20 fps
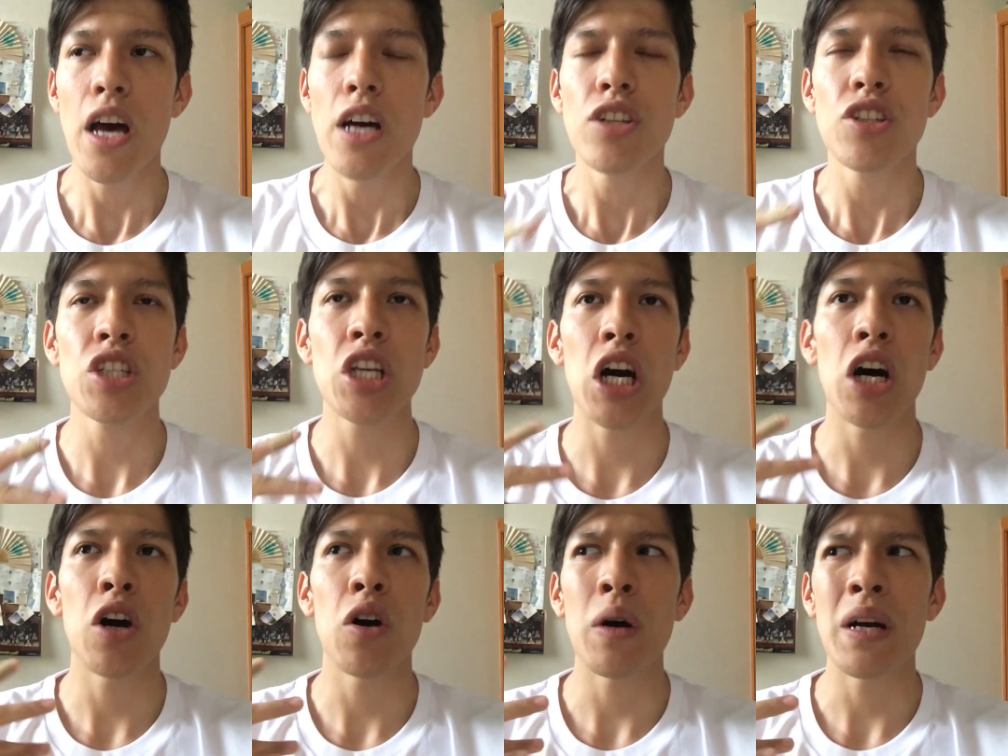
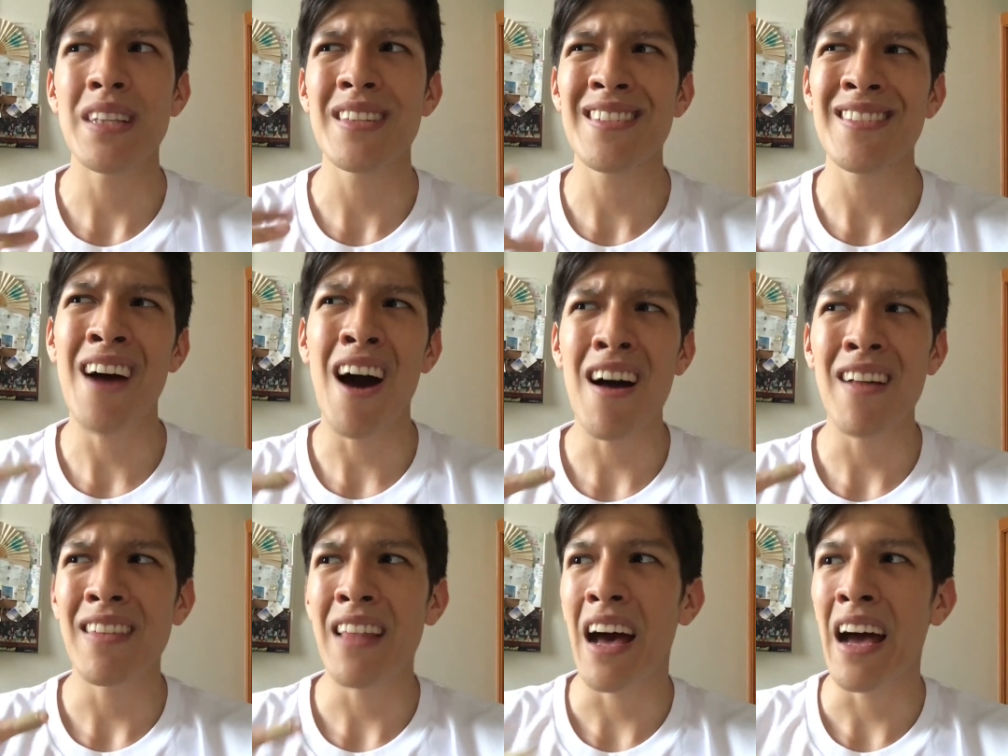So it's
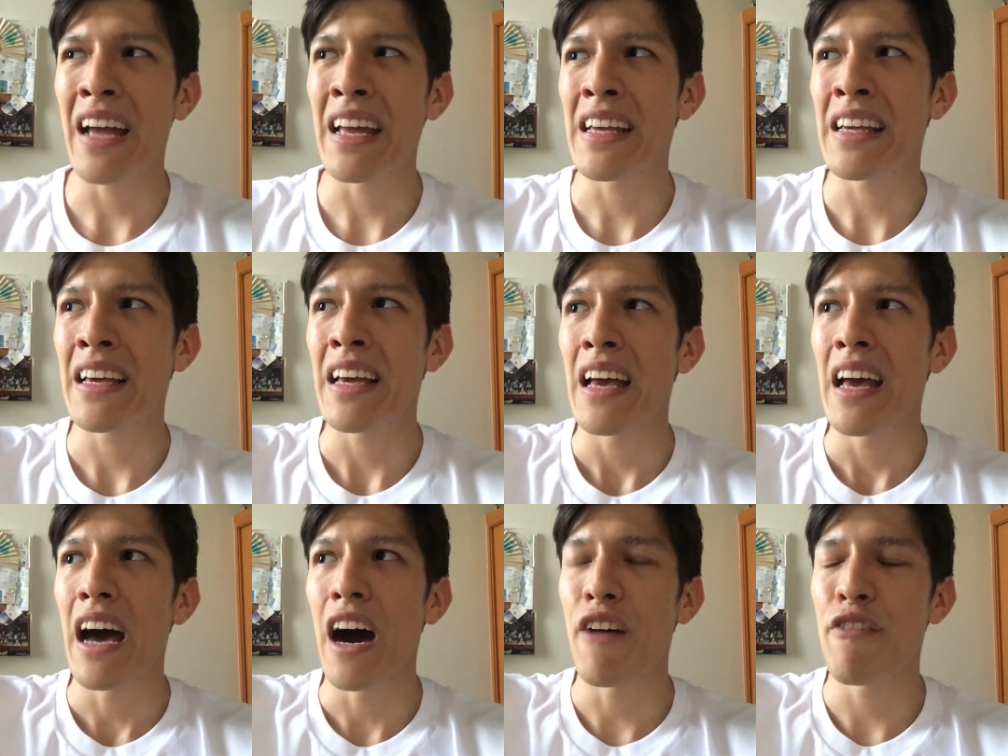not like
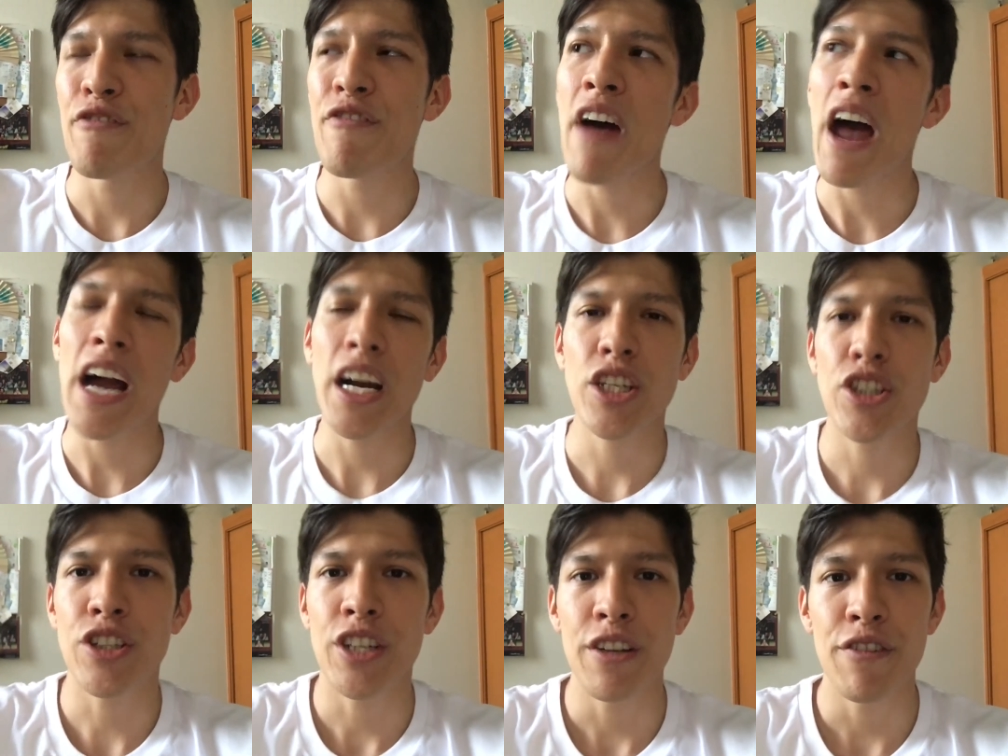a
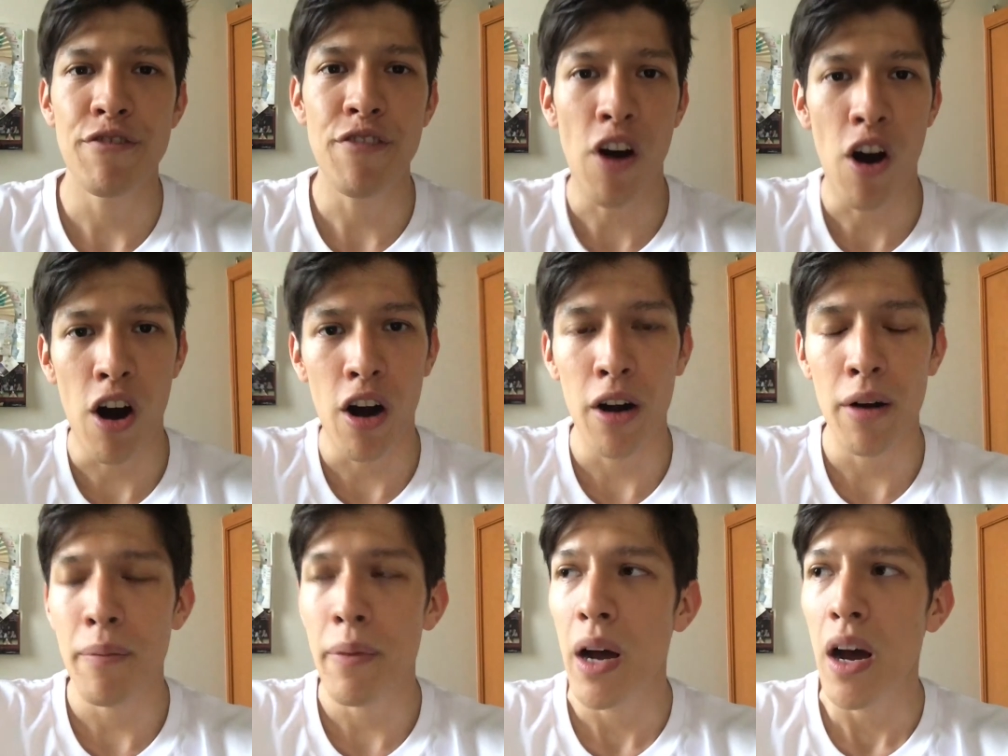factory
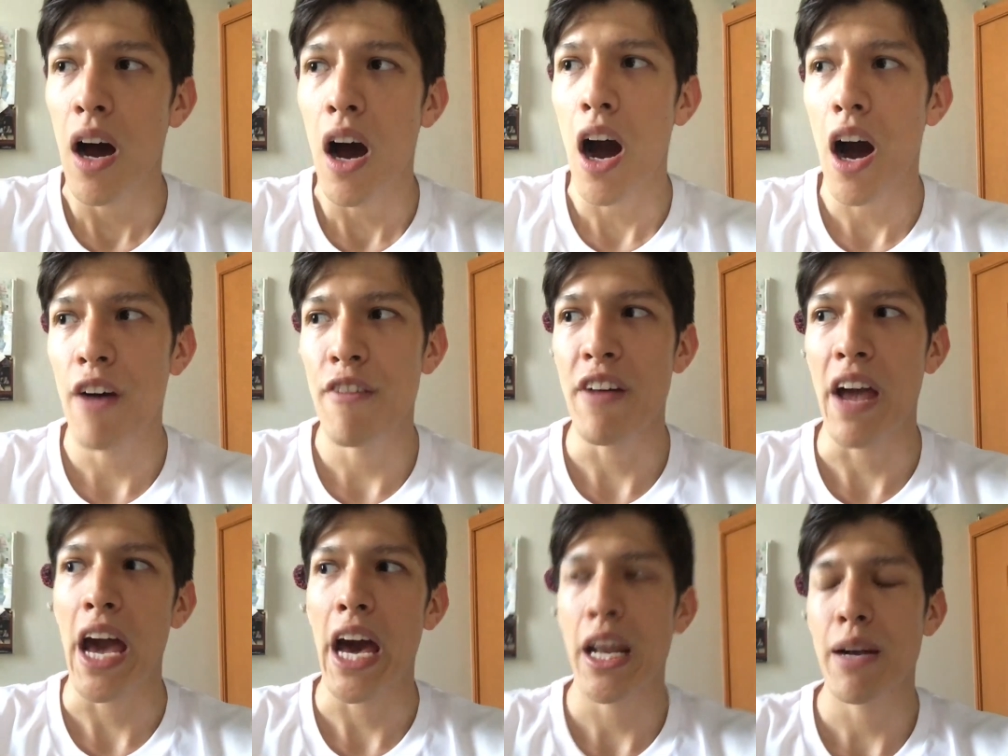farm
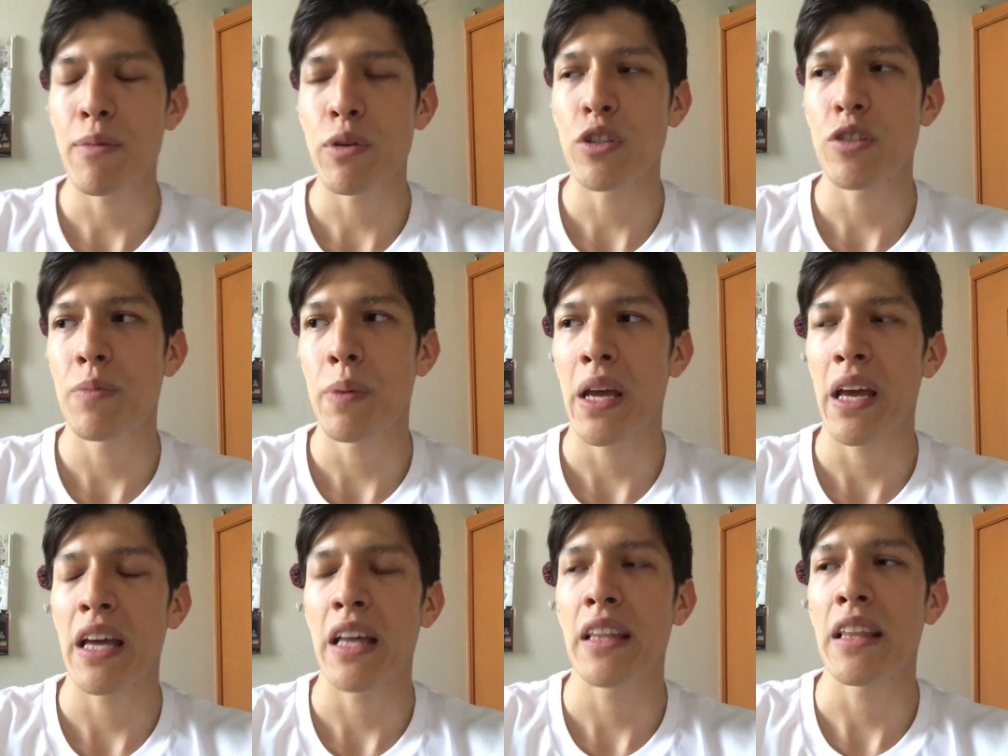of animals
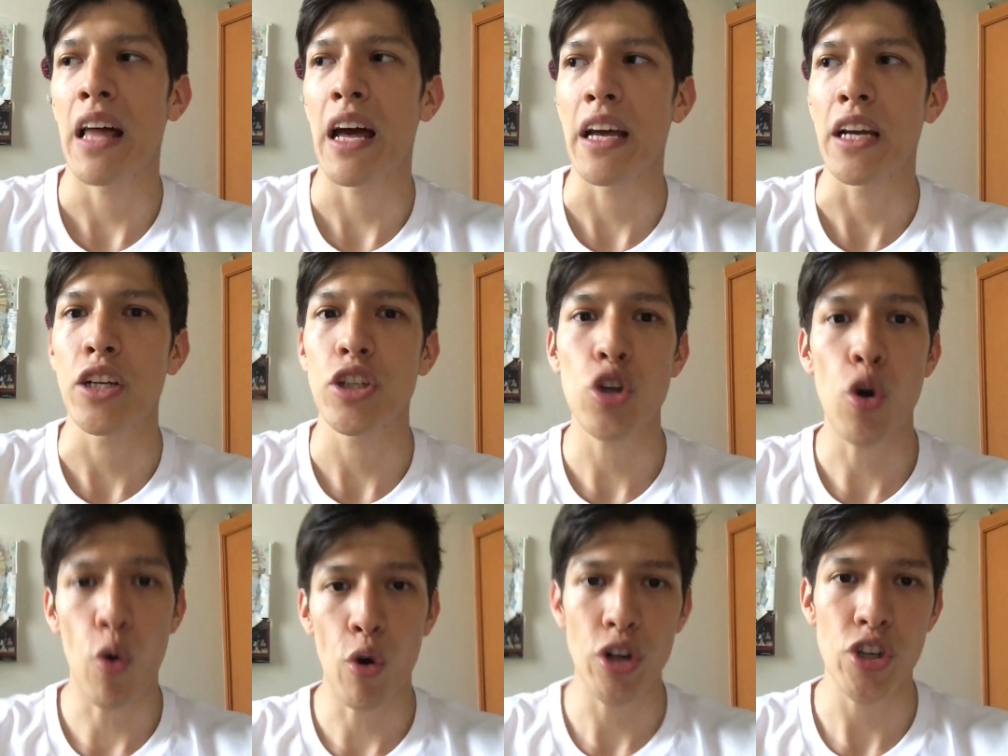being like
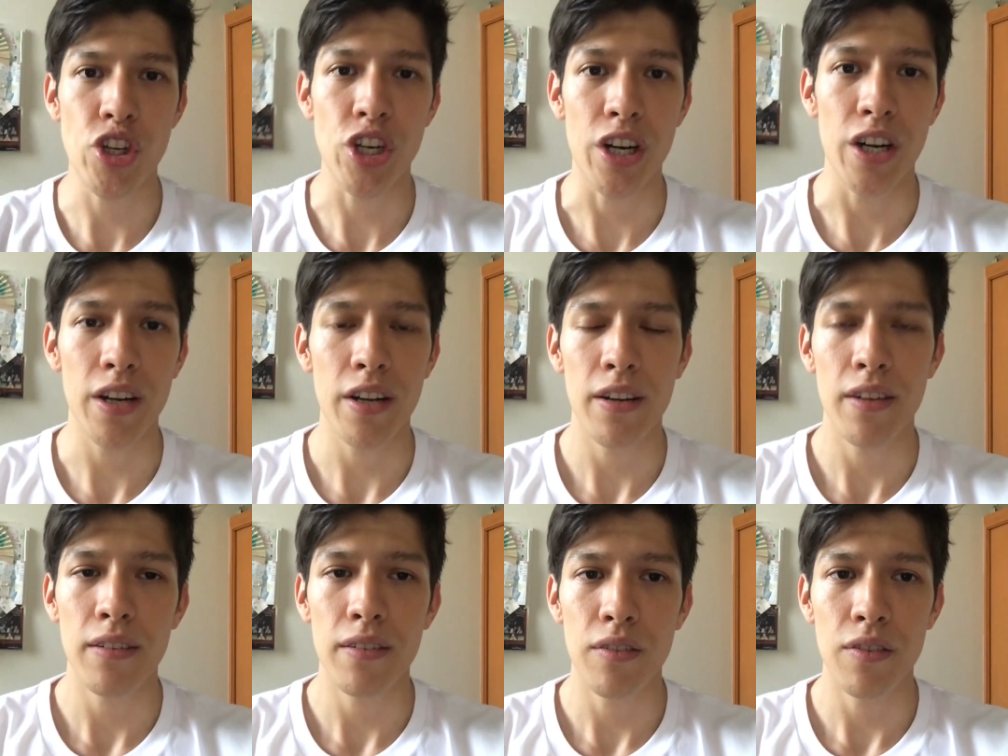tortured,
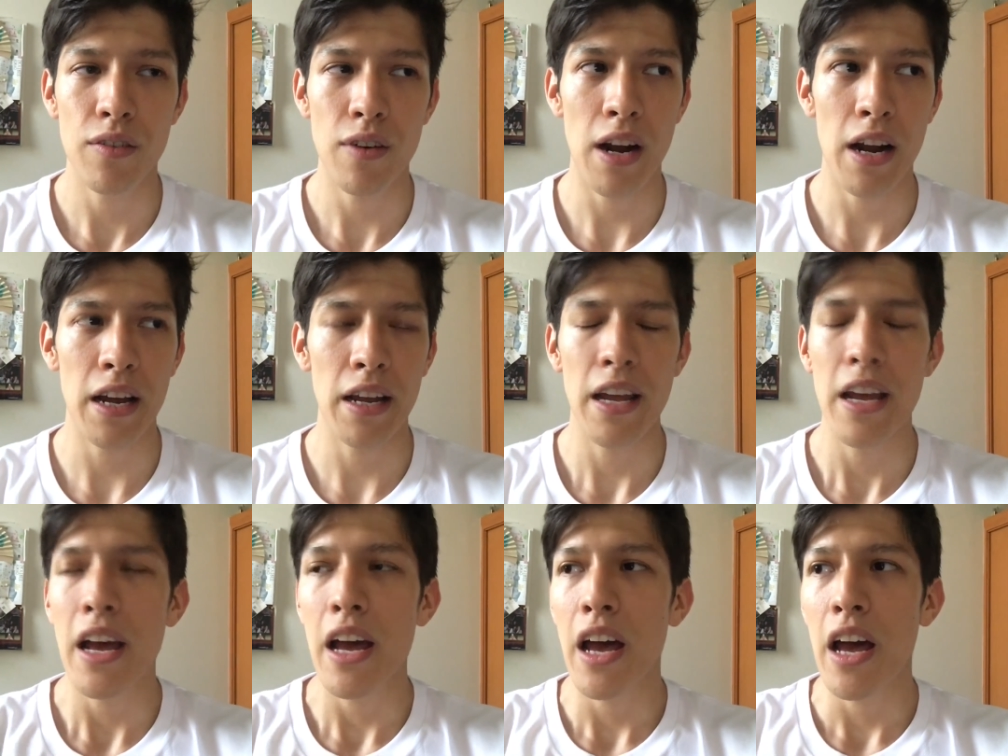right?